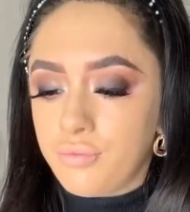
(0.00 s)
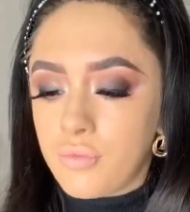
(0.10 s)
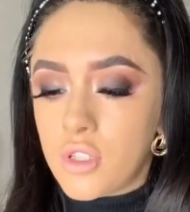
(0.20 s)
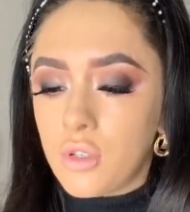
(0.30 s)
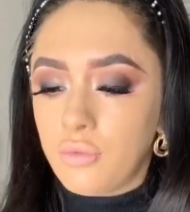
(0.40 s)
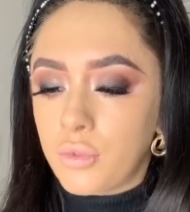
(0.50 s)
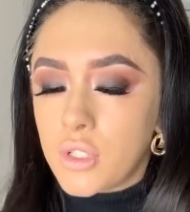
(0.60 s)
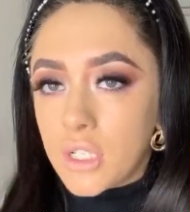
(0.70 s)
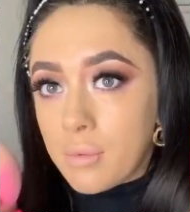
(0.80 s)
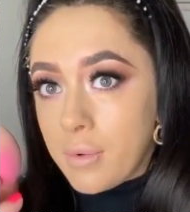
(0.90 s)
So I'm gonna
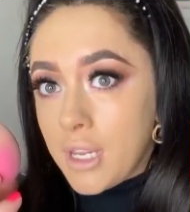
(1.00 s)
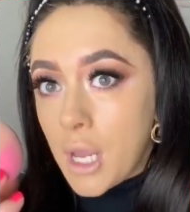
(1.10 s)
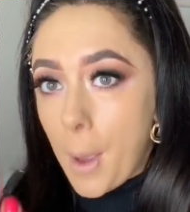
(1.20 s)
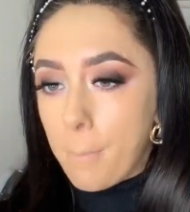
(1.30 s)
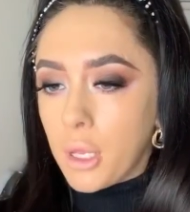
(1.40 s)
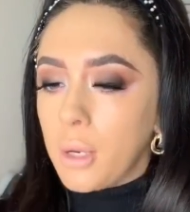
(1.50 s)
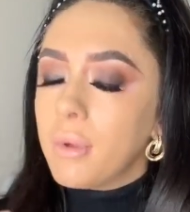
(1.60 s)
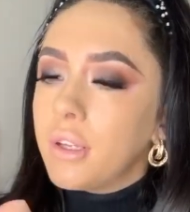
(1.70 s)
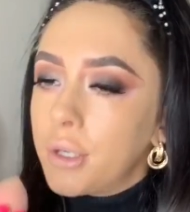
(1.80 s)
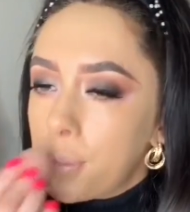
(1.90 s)
take my beauty blender.